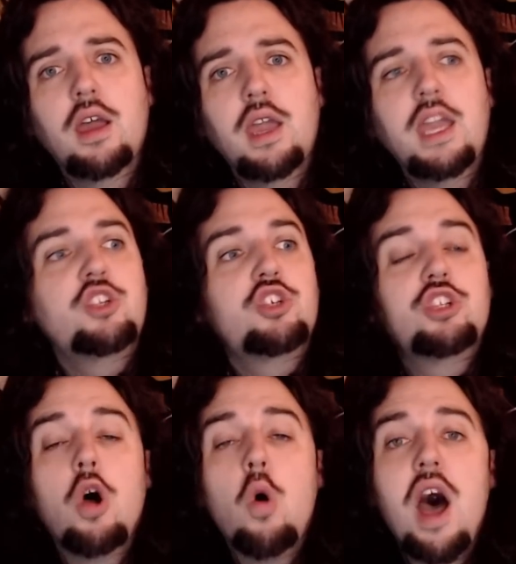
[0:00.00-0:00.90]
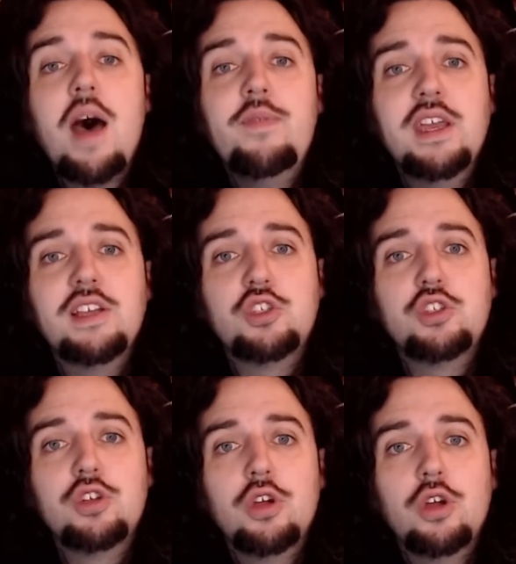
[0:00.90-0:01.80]
It's so
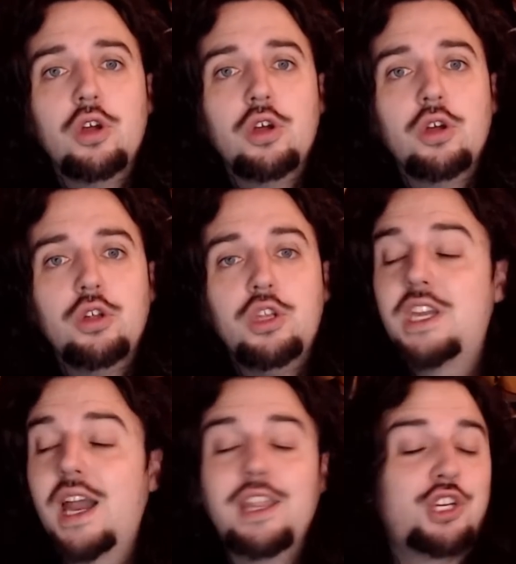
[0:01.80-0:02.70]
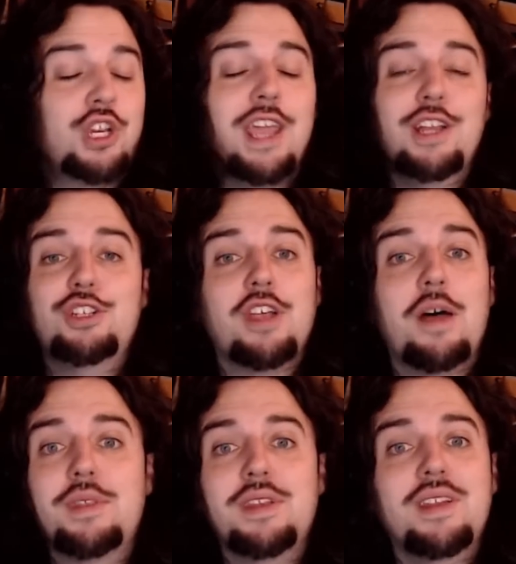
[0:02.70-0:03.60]
obvious. You got to change
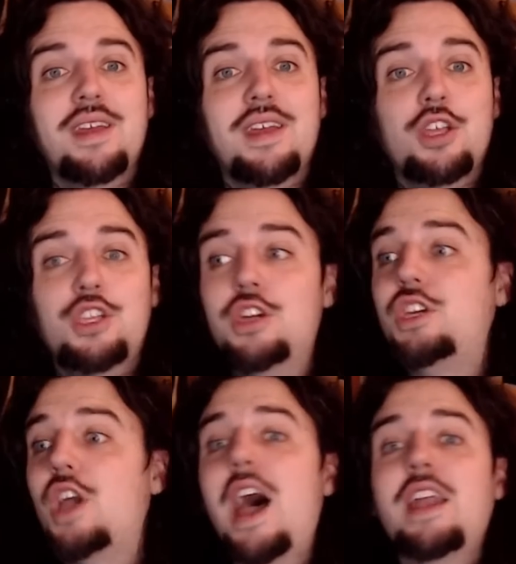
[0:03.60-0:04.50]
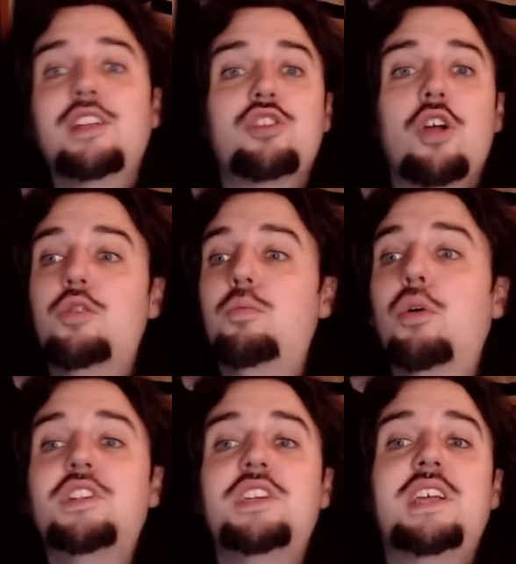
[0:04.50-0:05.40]
something. You got to
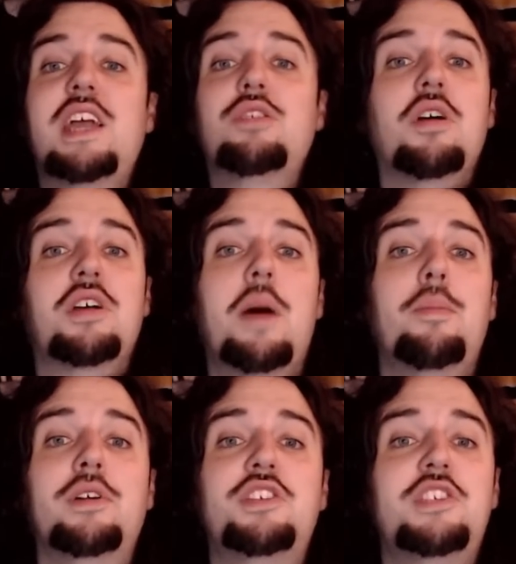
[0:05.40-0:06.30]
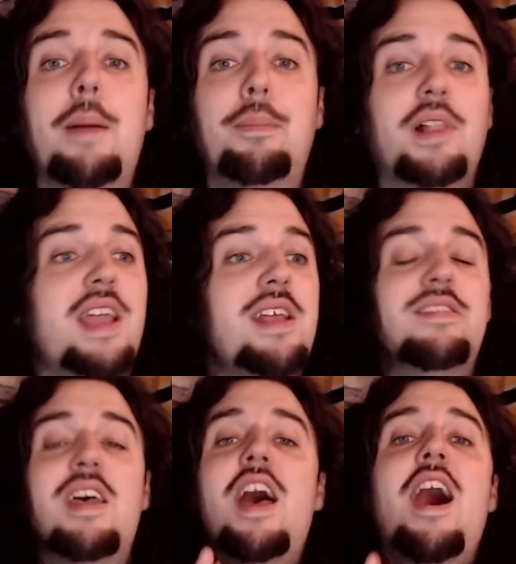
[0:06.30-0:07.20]
put together a couple of set plays.
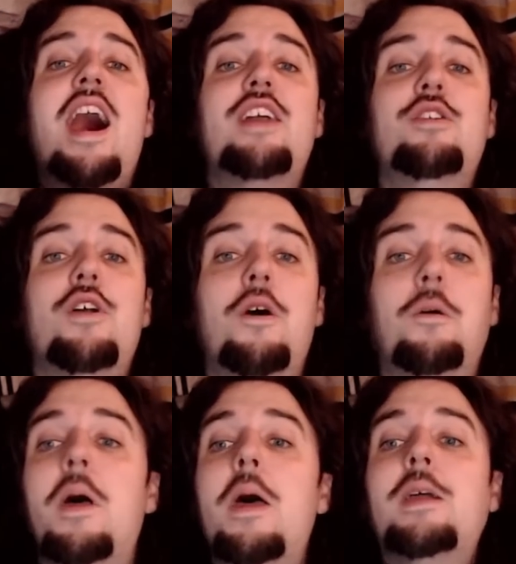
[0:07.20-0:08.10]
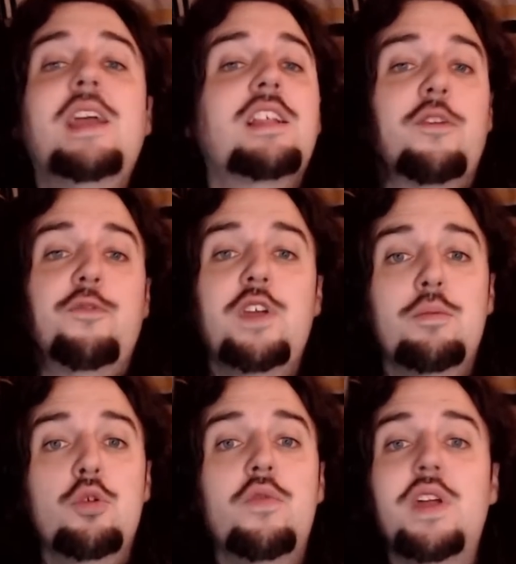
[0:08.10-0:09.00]
I don't know. Get the feet
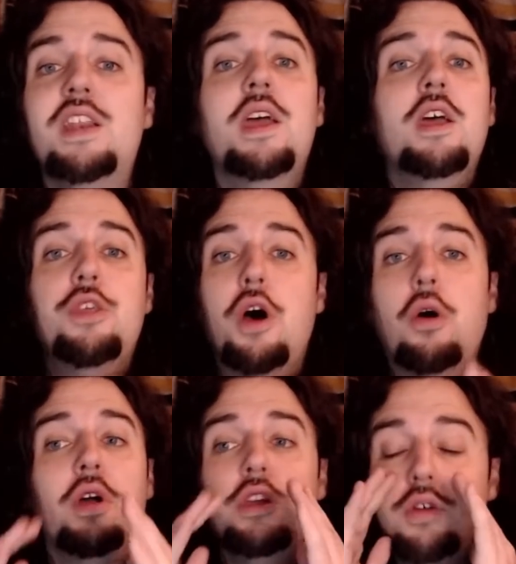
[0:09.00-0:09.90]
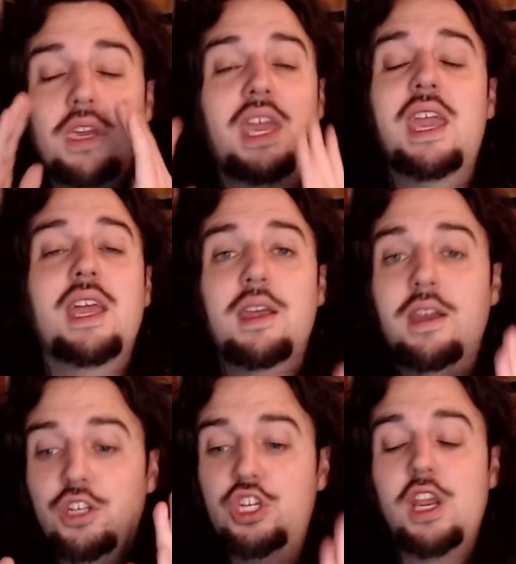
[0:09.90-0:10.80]
moving, though. You can't
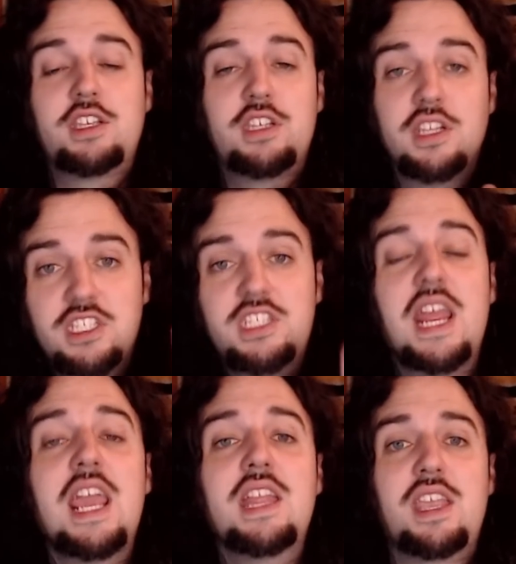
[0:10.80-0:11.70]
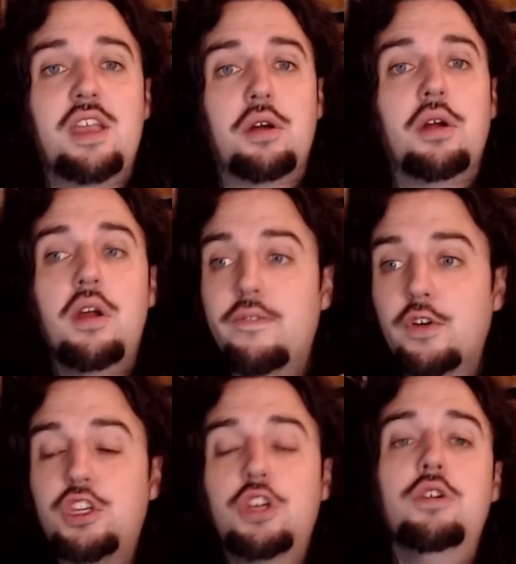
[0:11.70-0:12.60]
just stand there for
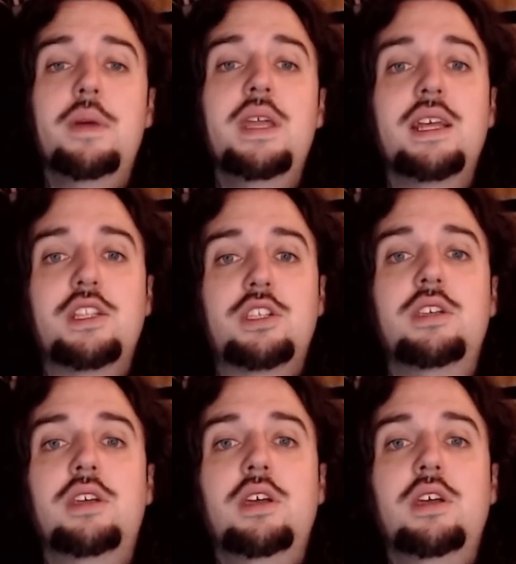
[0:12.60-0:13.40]
2 minutes.